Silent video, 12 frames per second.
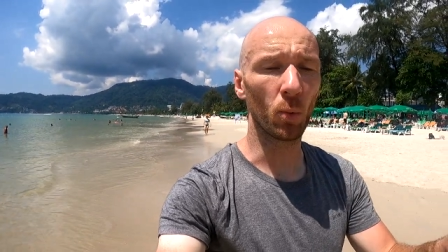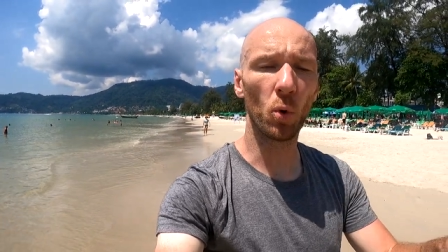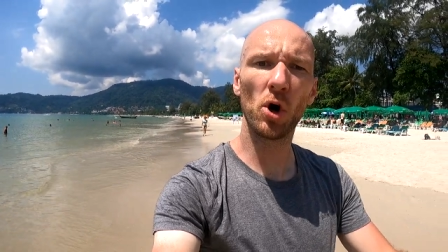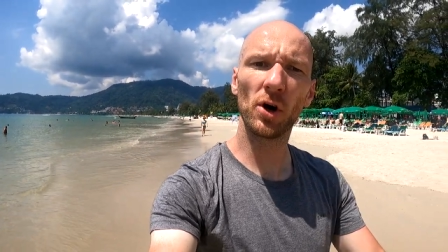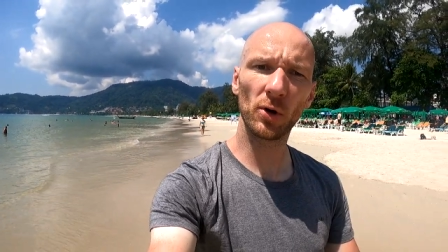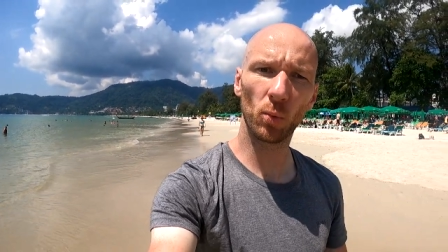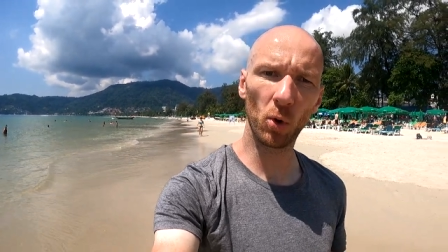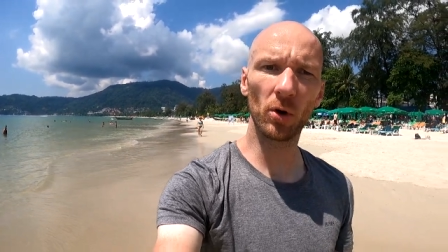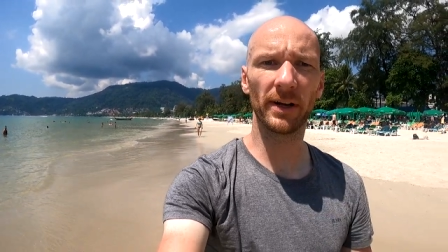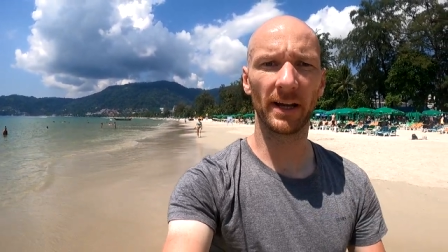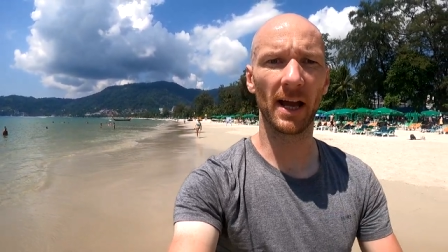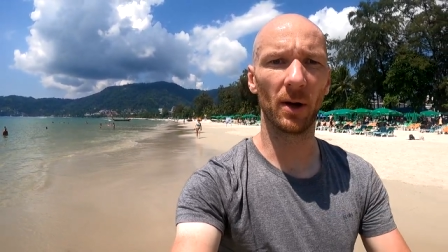A word of
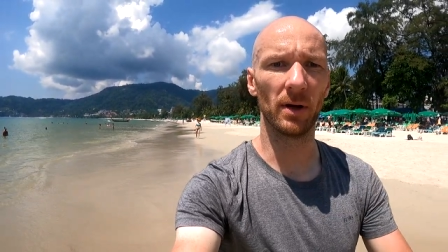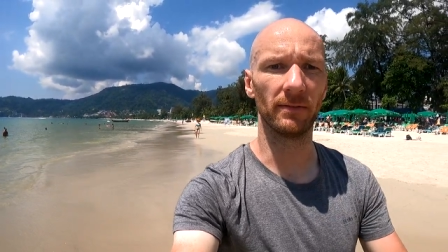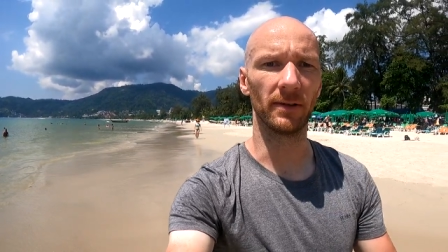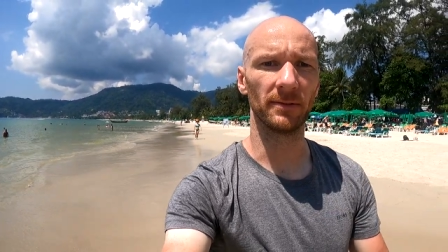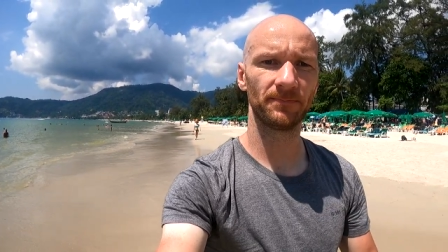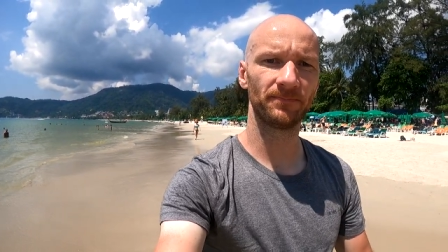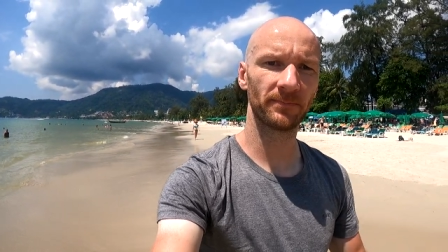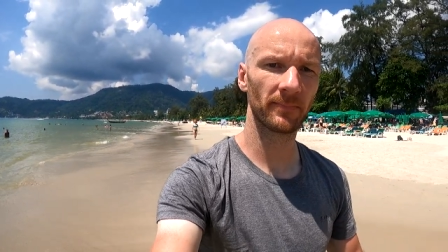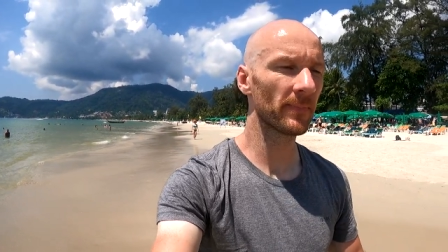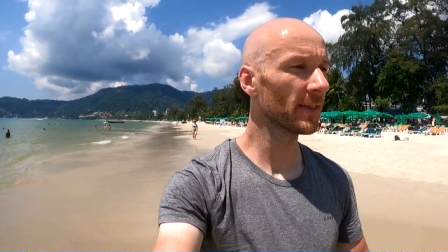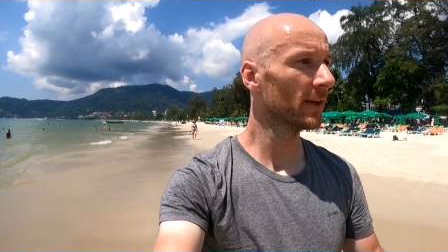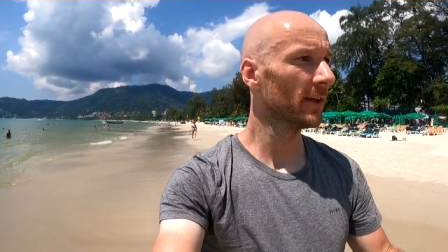warning, however.
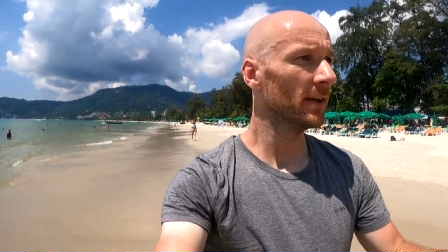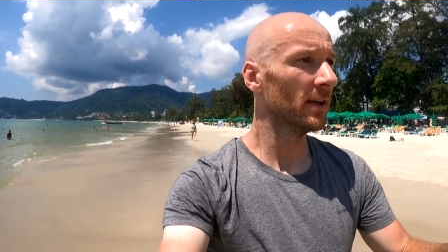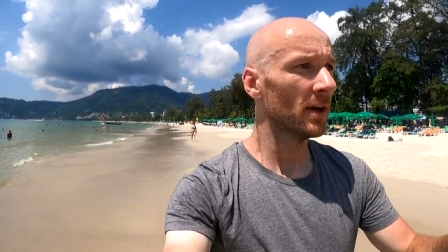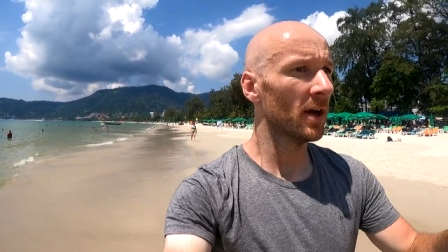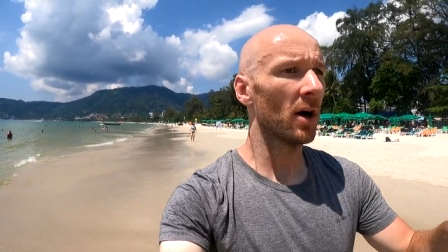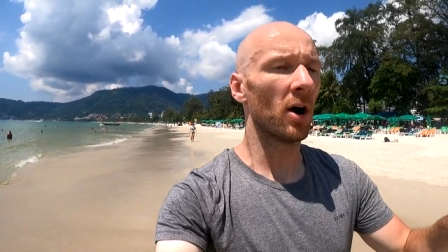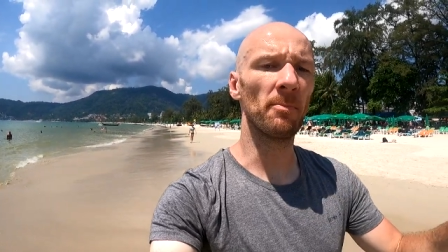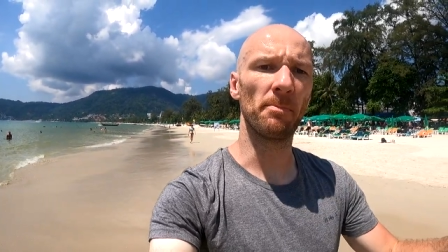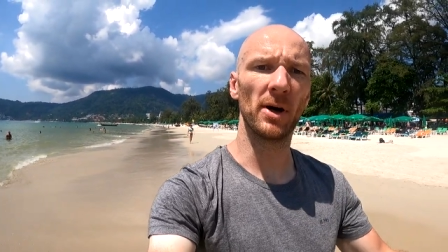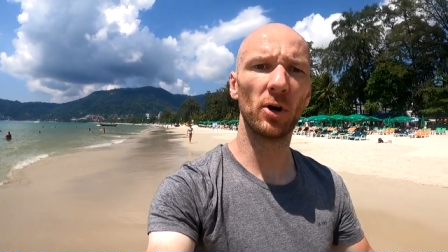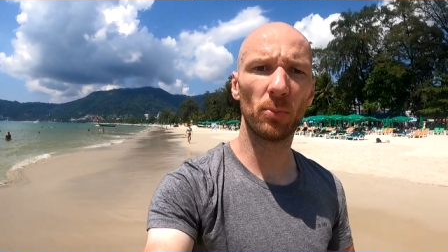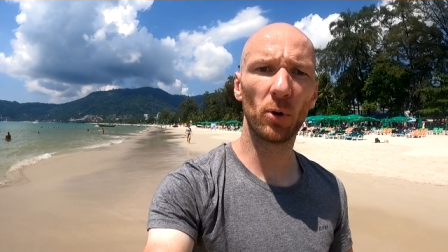
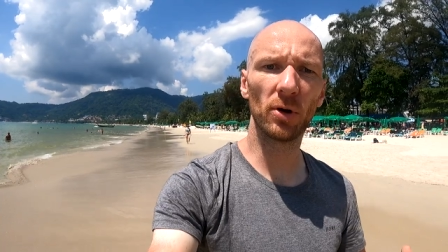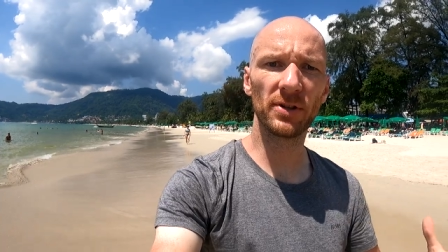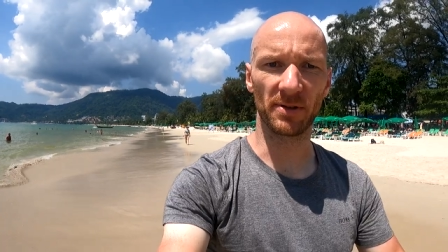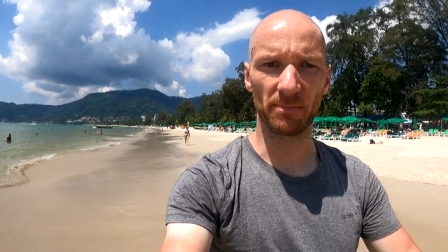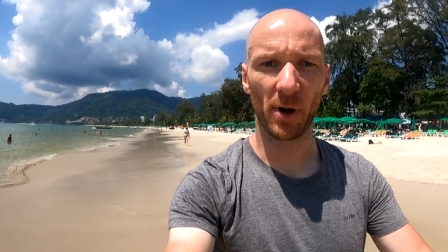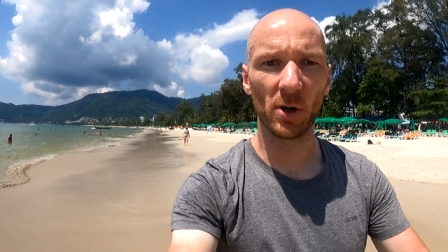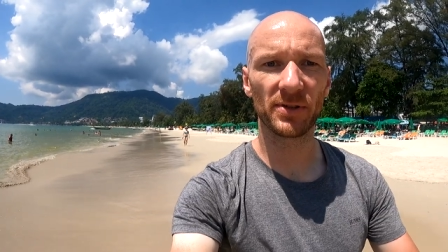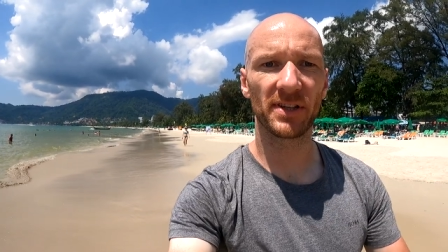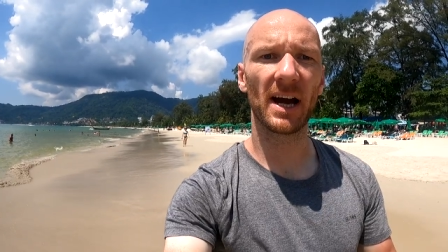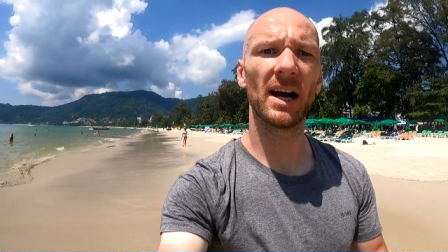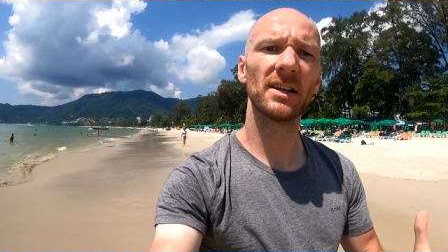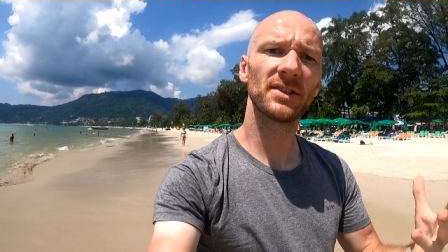On billboards and
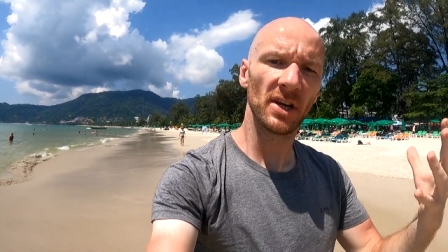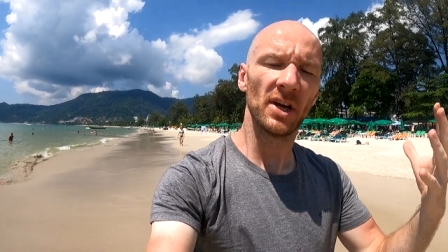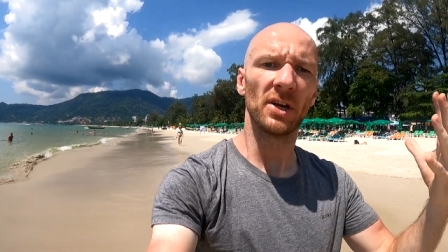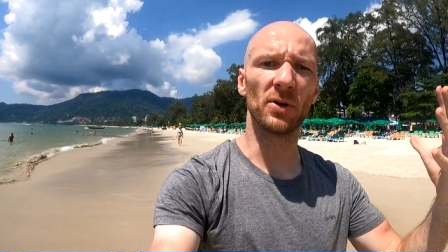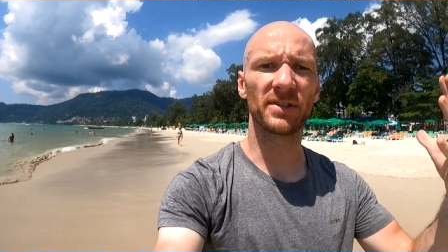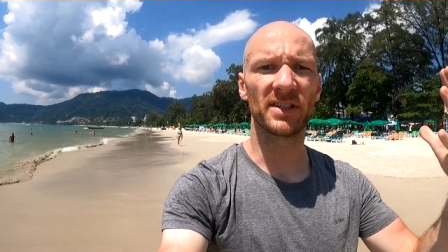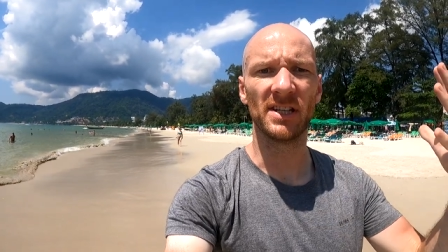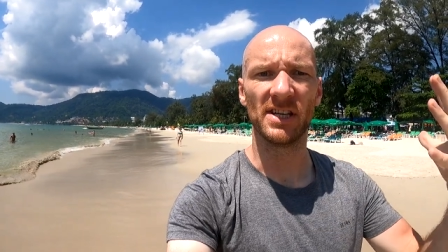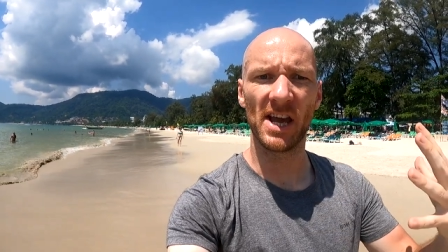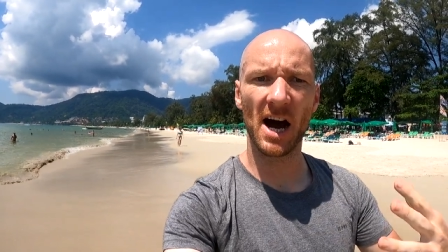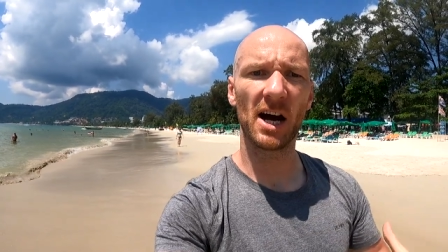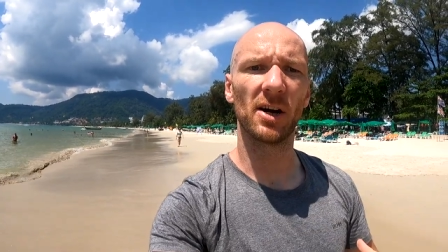postcards, you'll see
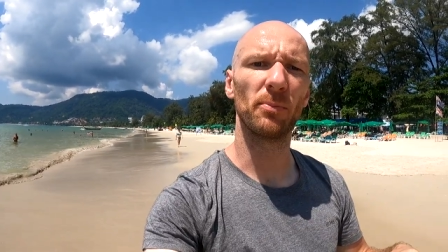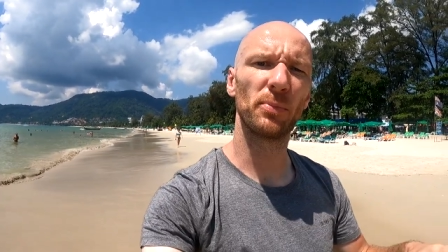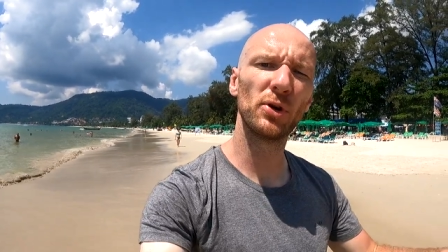young,